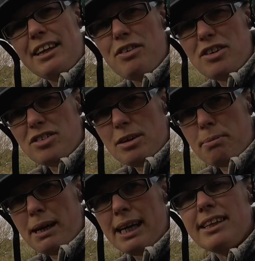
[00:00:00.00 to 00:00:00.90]
if he's
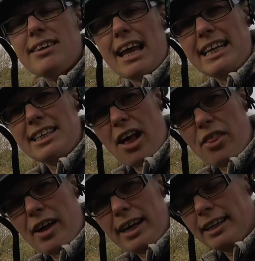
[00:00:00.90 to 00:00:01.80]
nipping, he's getting
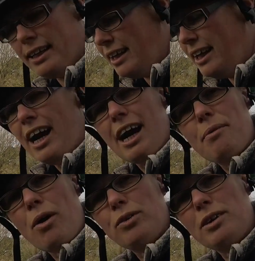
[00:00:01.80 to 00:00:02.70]
nothing. I'm
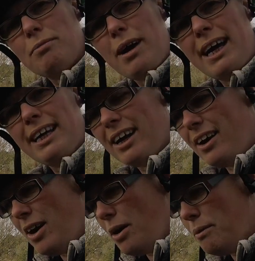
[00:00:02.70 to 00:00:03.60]
holding my
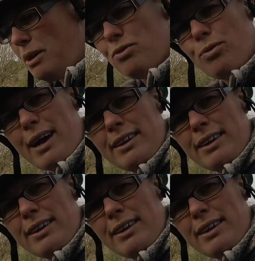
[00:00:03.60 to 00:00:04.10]
arm in a way